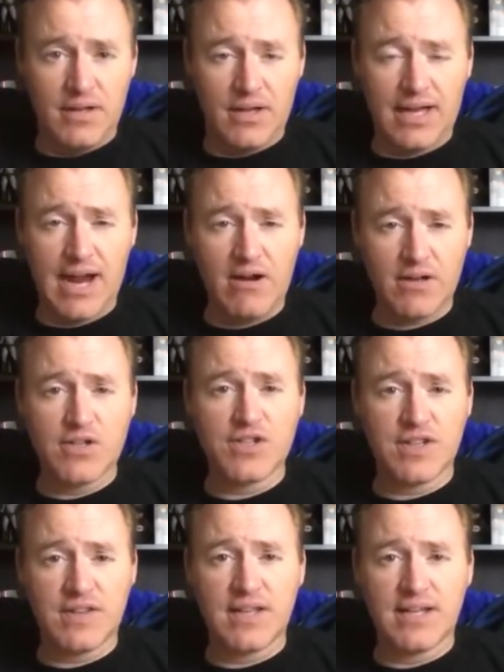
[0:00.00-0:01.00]
uh,
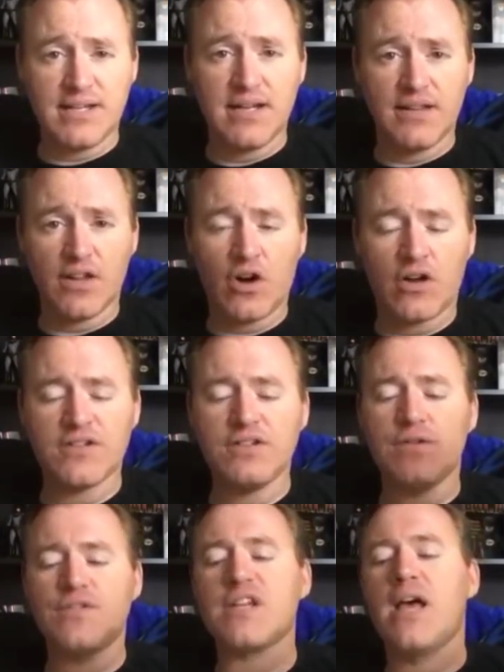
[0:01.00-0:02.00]
characters that they had done, the
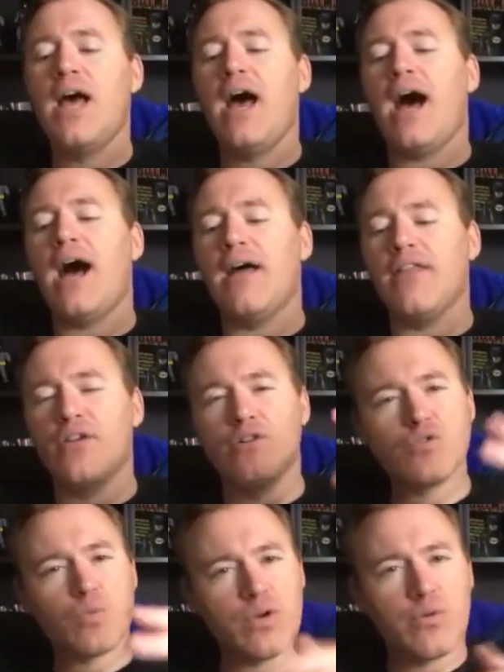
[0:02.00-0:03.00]
cartoons. Uh,
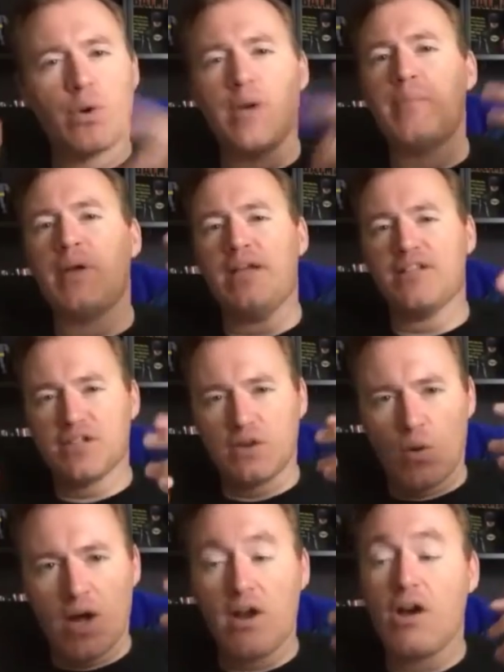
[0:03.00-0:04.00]
those were in repeats
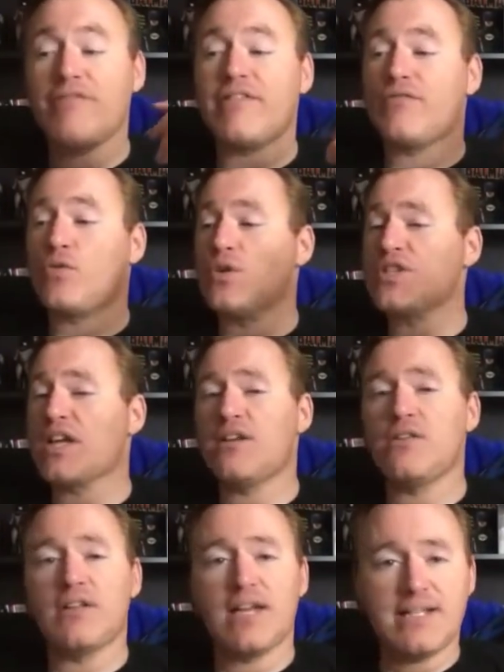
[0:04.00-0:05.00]
quite often. Of course, I
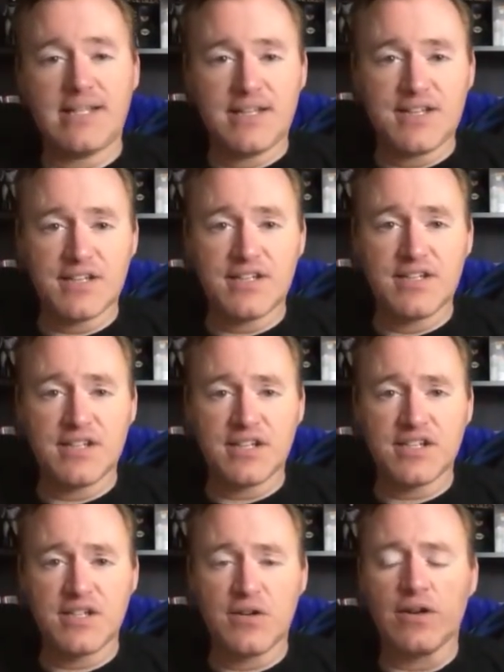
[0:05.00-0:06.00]
knew the nineteen
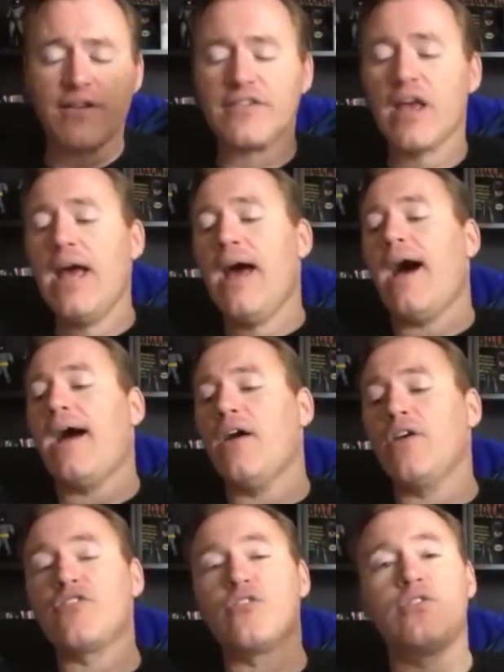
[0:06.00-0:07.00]
sixty-six series.
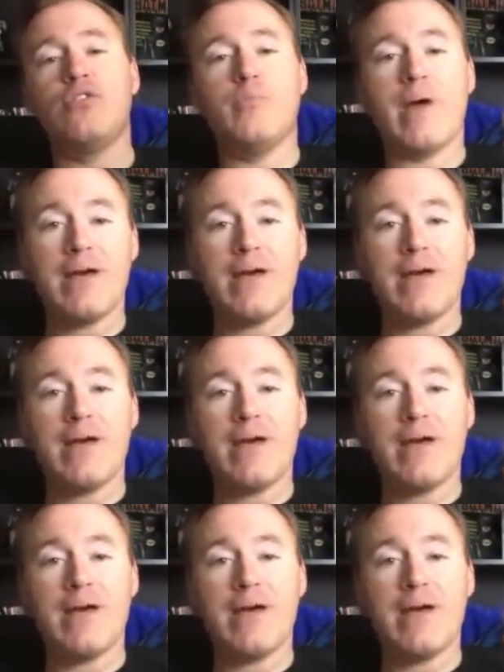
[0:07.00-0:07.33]
I also knew